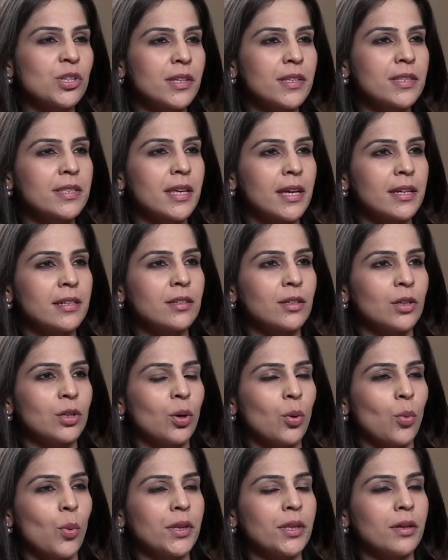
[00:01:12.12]
is that you
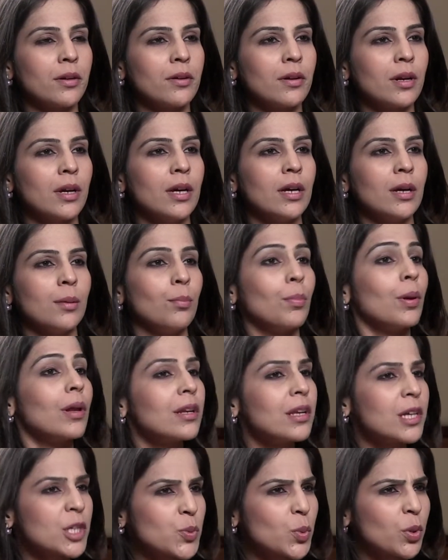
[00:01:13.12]
know whether
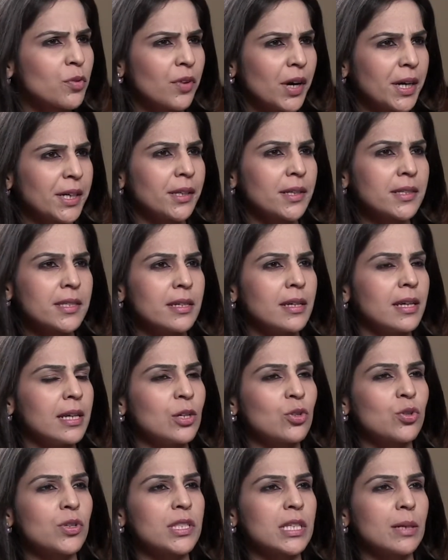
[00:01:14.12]
builders would find this an
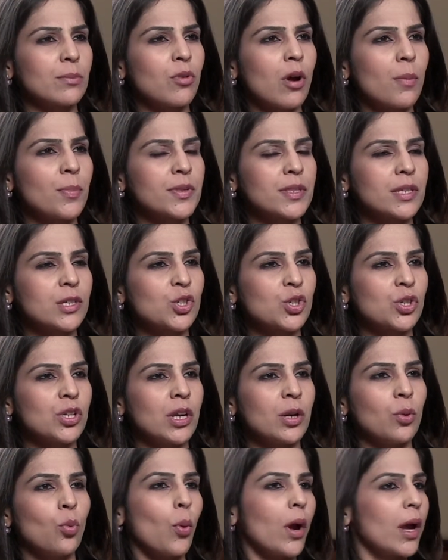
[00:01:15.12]
interesting proposition
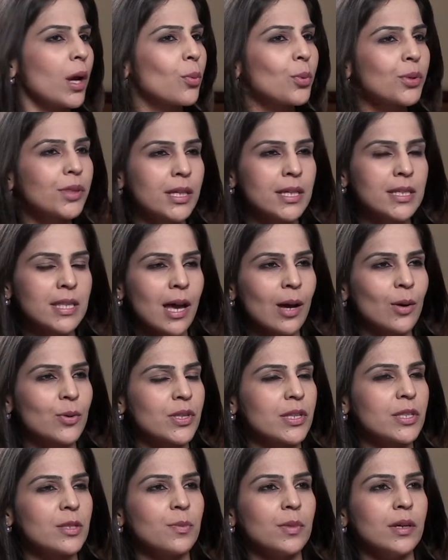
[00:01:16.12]
and where would these
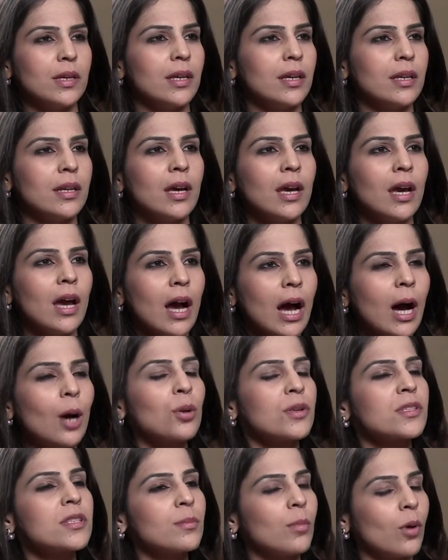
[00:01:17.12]
houses be and how
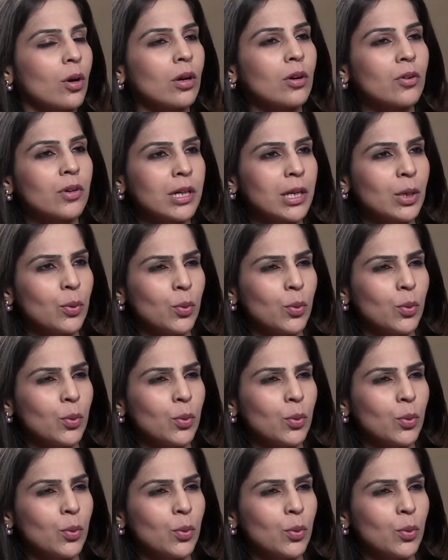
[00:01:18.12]
does the model really